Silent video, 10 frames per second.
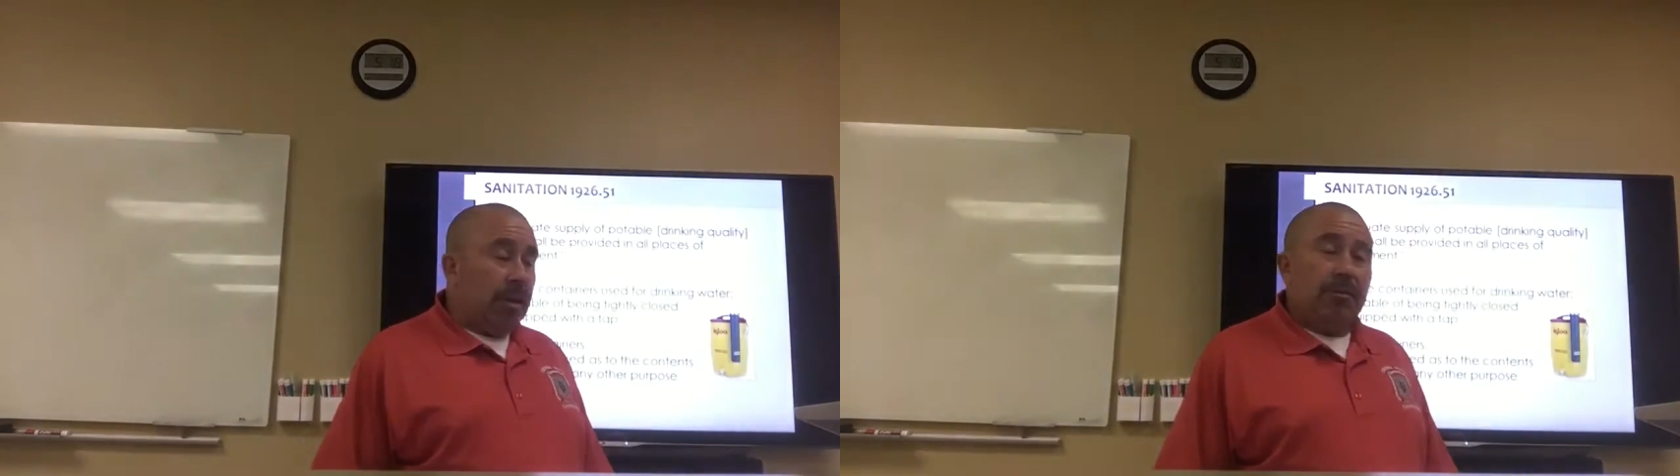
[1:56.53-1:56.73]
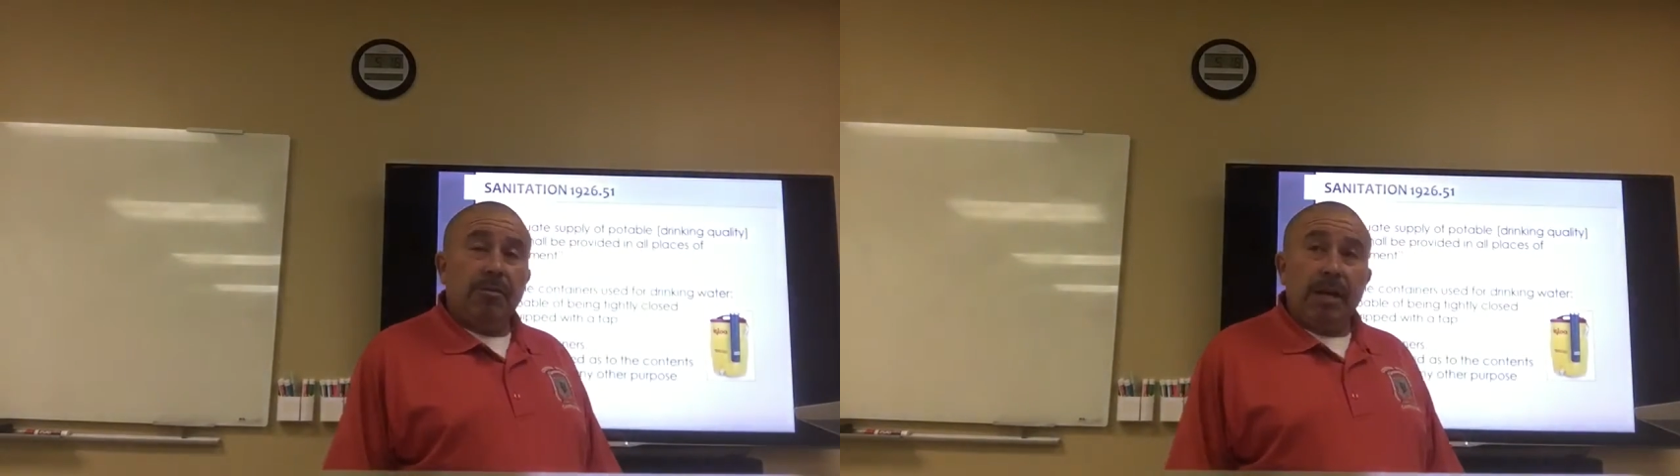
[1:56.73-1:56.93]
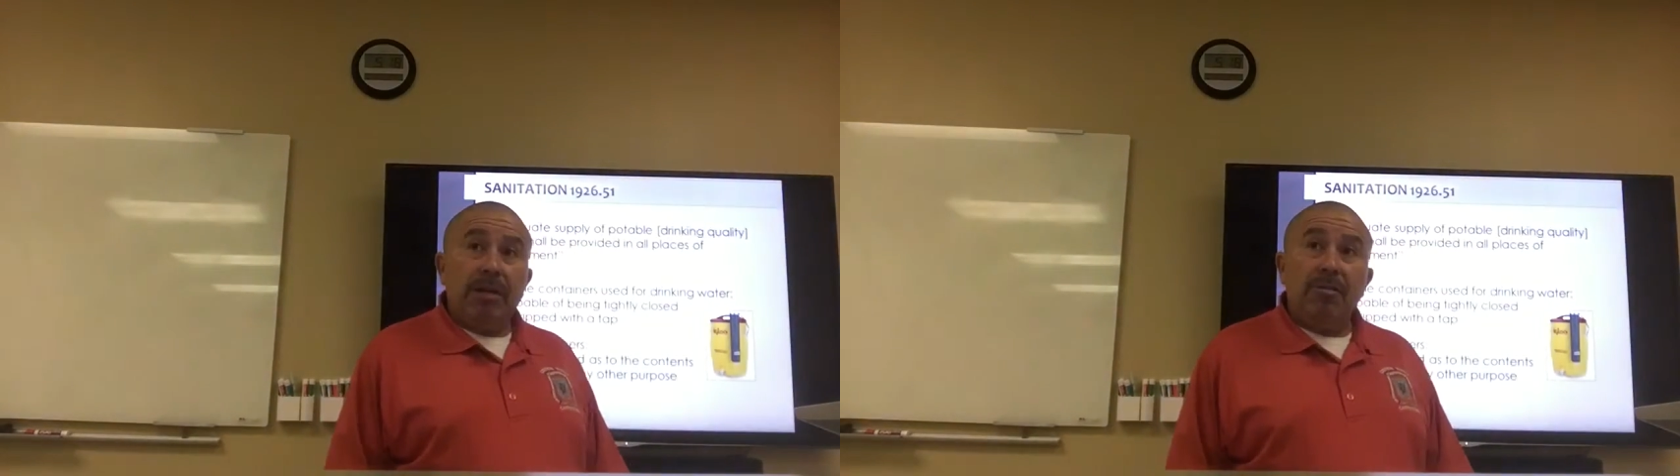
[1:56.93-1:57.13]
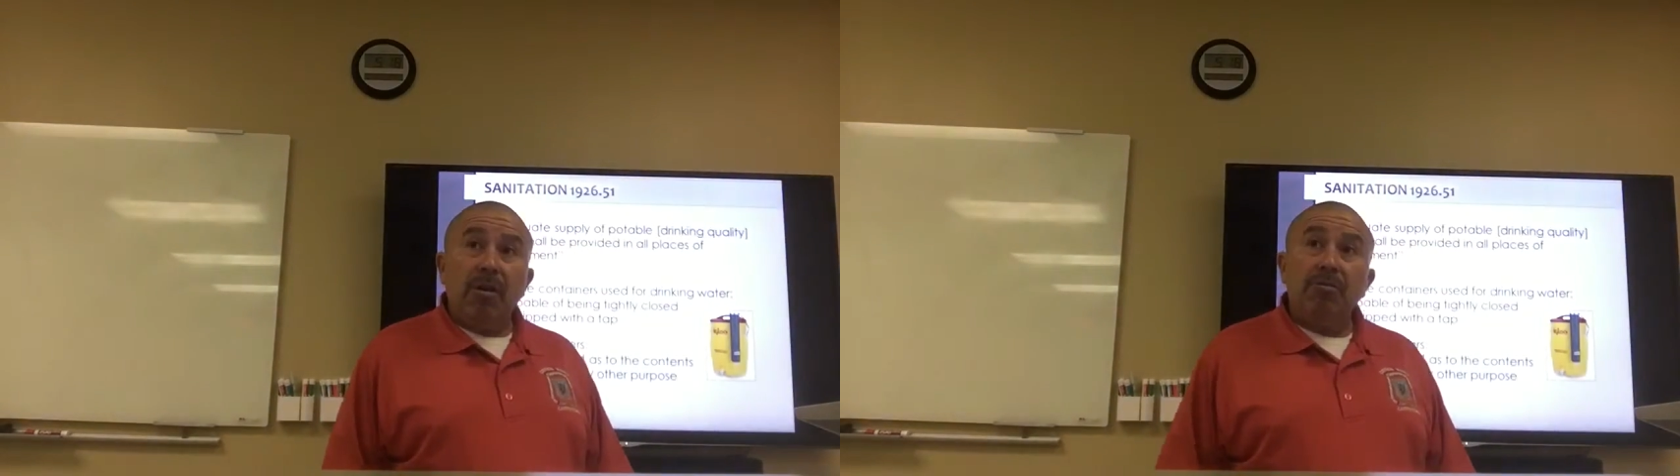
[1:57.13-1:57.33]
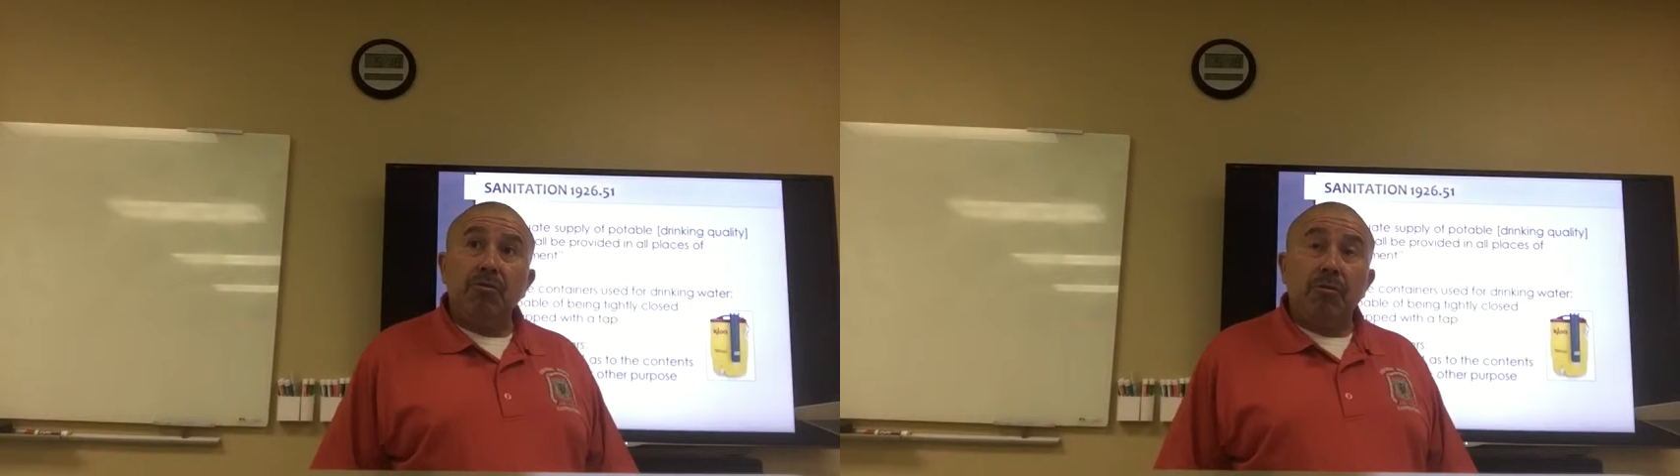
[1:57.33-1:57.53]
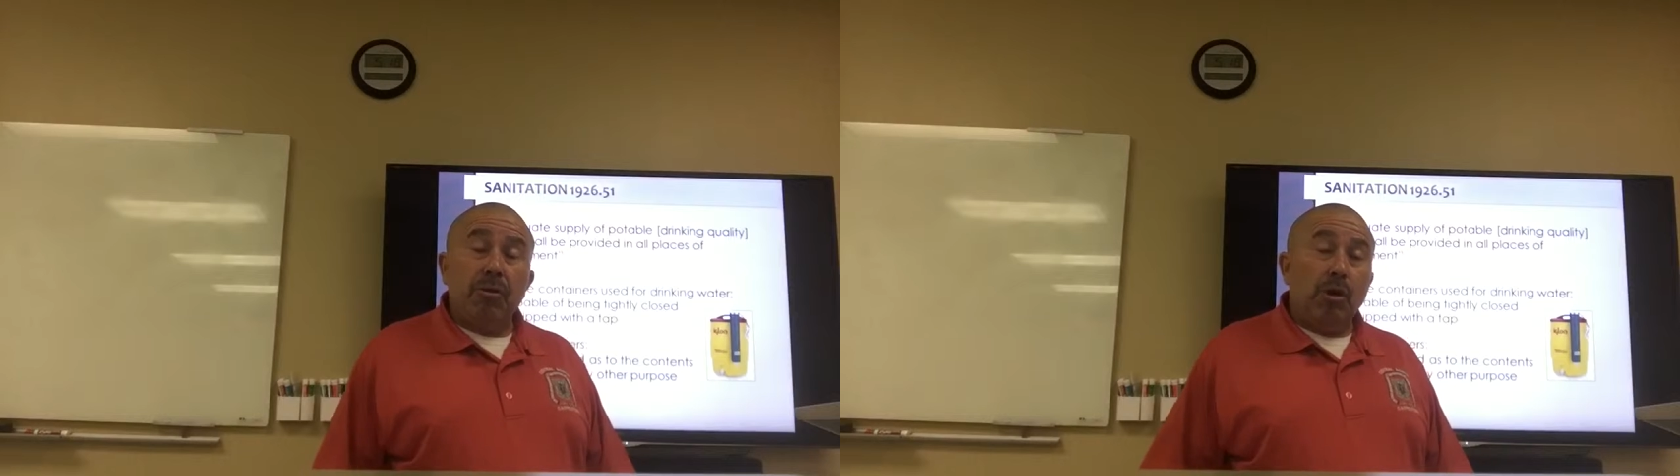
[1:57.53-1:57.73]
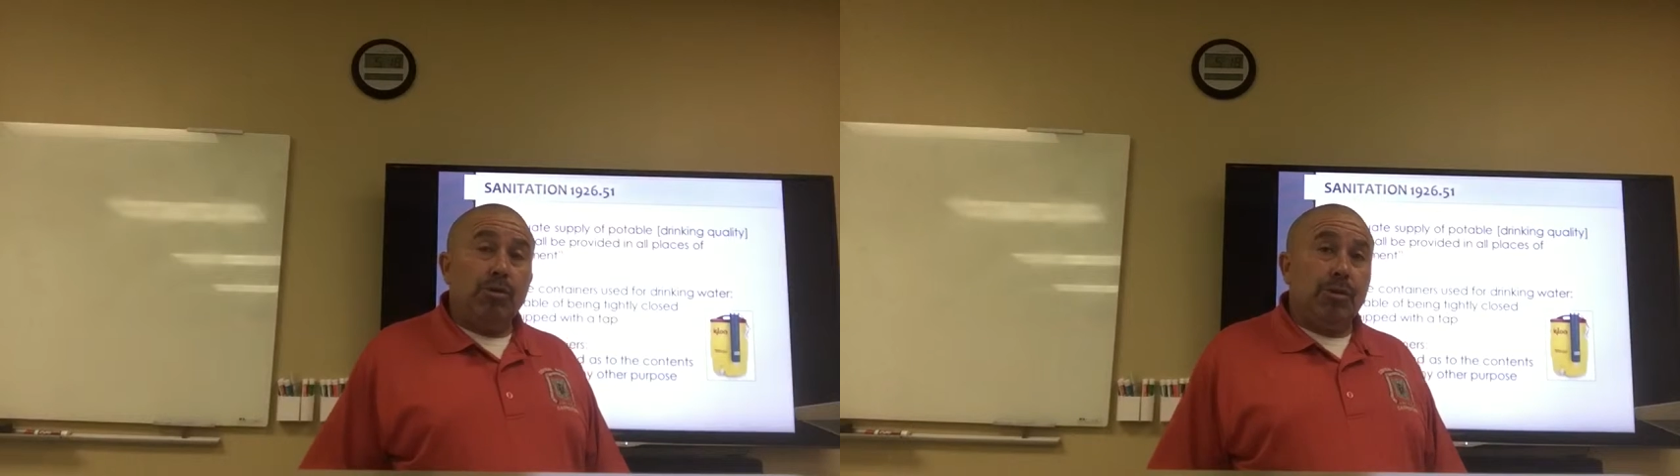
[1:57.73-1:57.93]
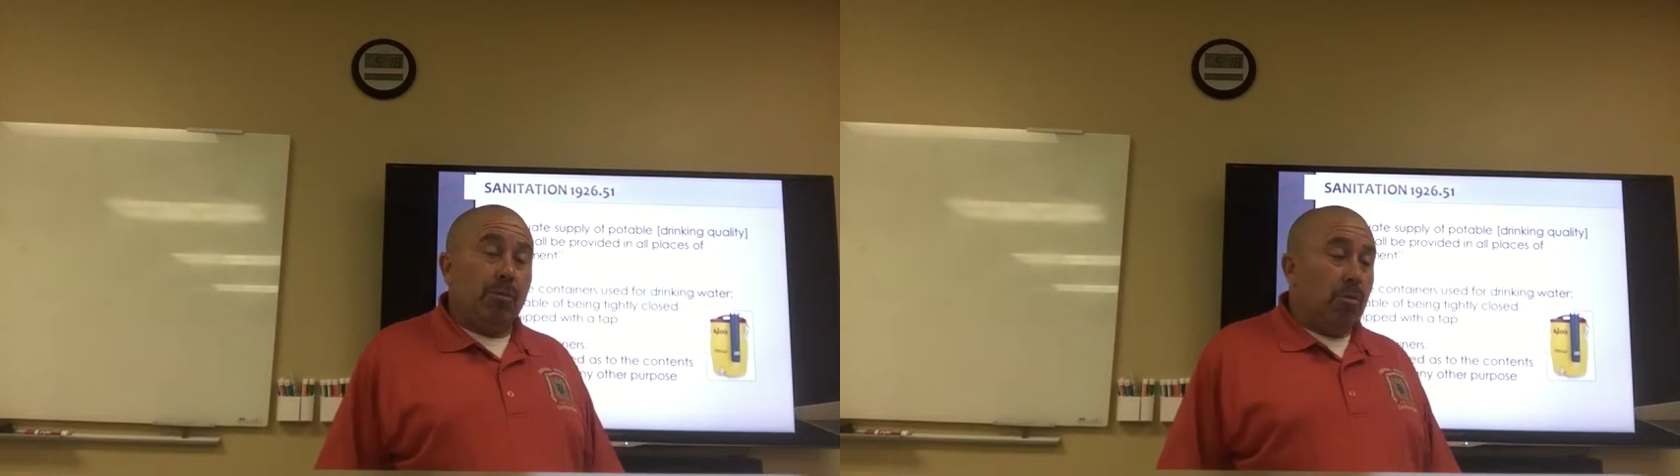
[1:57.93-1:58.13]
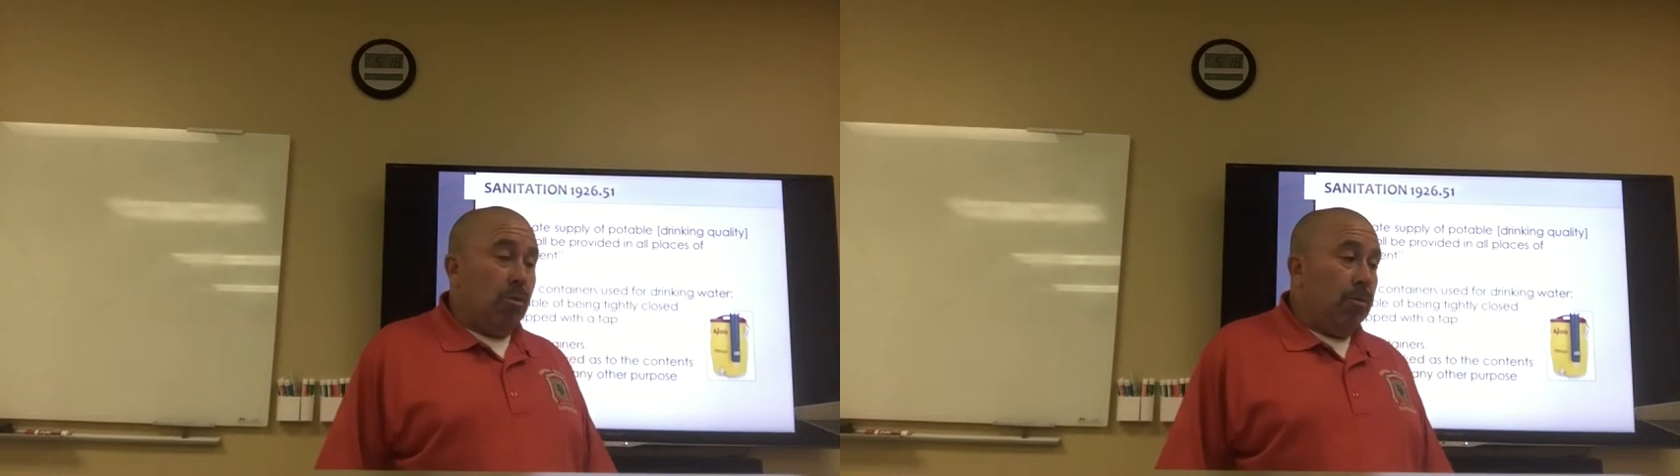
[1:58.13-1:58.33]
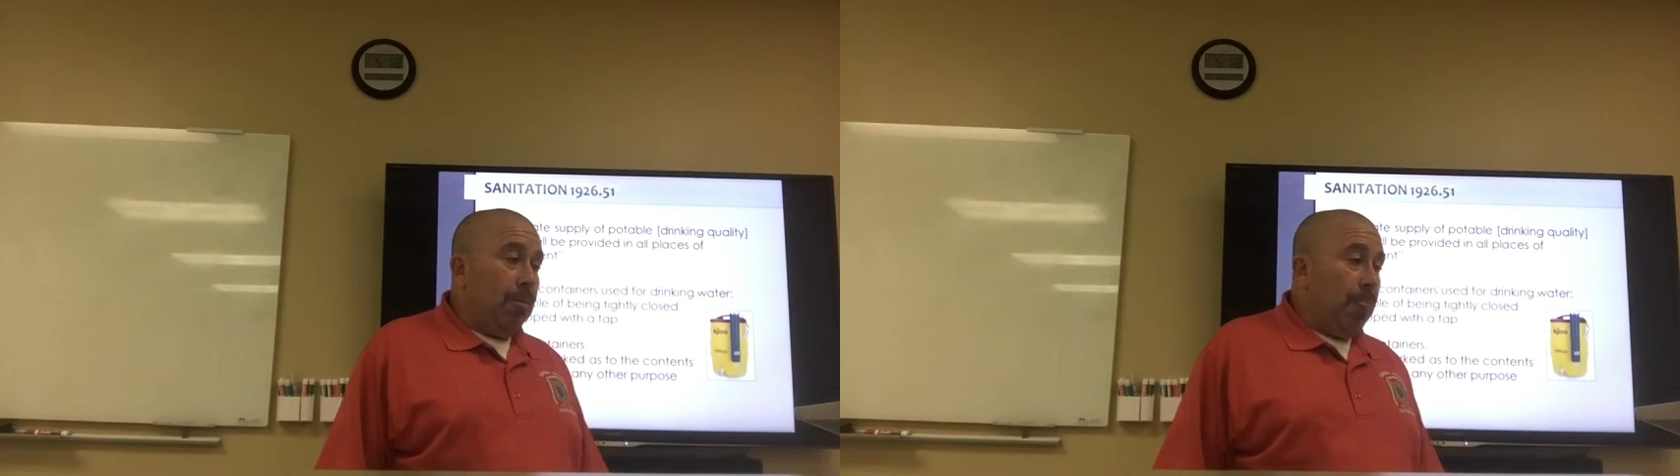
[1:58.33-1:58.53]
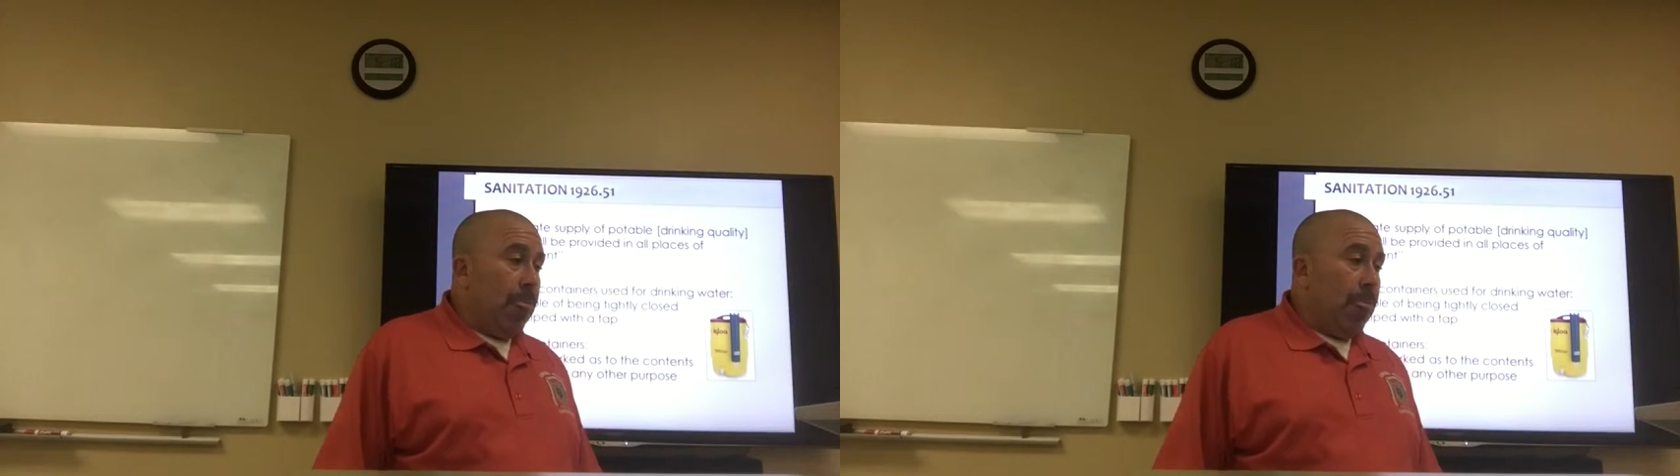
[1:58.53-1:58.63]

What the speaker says: That's also an OSHA rule.